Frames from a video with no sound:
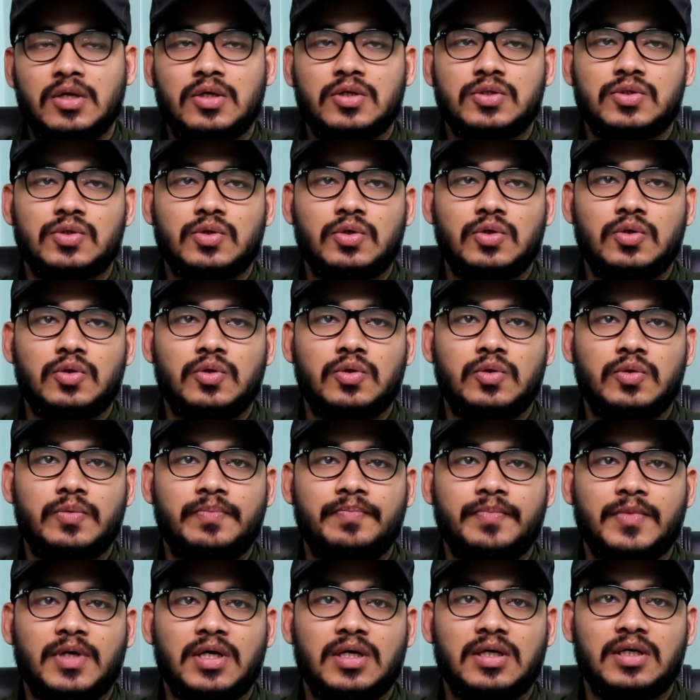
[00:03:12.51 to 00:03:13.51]

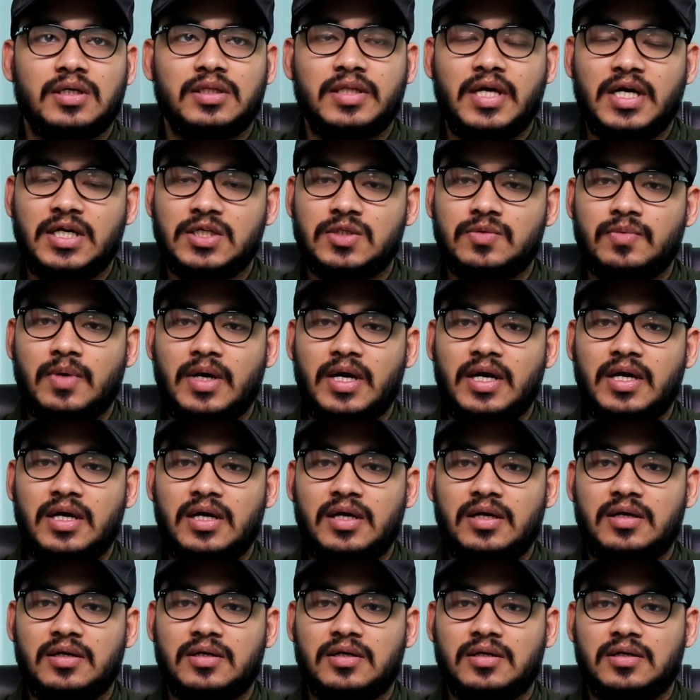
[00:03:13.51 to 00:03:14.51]
So that's
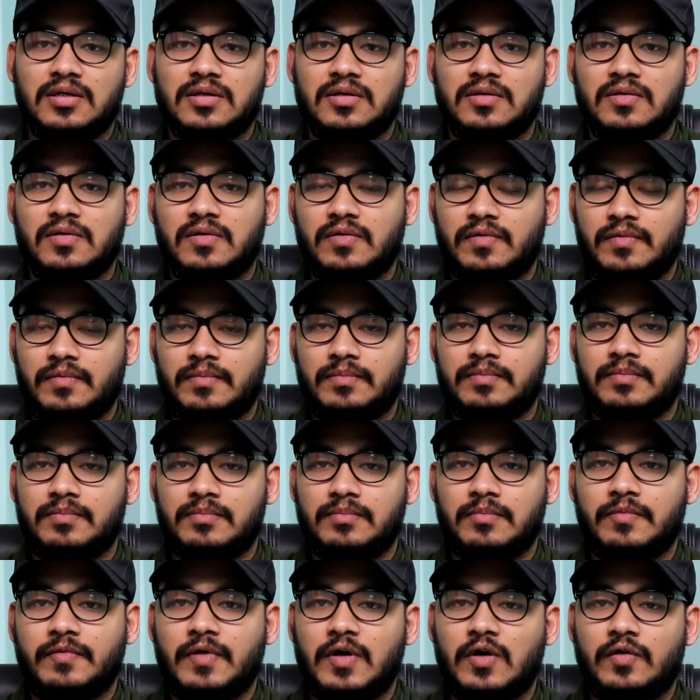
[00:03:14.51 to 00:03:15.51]
why
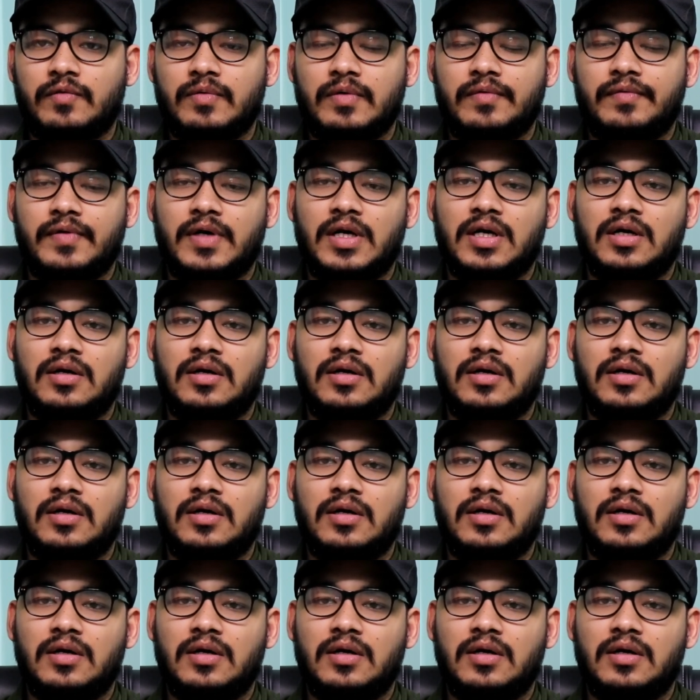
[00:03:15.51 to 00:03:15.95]
one of my